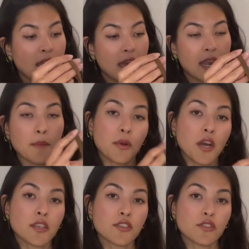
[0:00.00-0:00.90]
And I
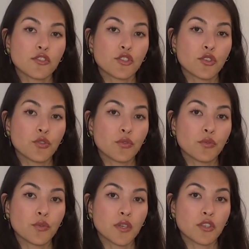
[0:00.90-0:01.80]
bought
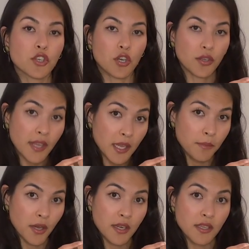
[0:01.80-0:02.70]
two turtleneck
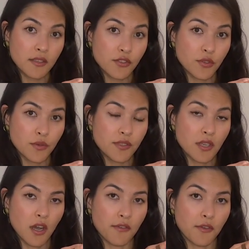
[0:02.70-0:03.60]
body suits
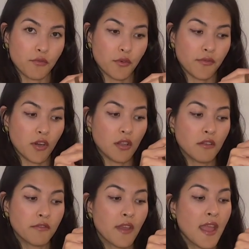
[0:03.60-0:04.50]
off of
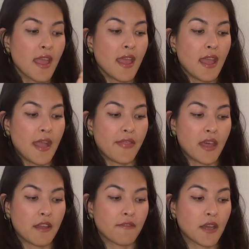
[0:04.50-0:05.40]
Revolve, and then
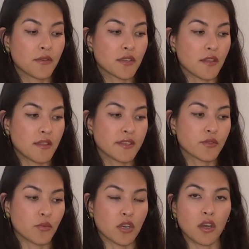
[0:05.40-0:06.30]
I found this
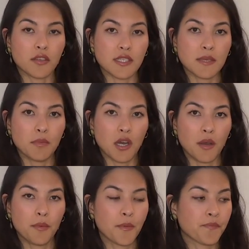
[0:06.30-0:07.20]
one on Depop.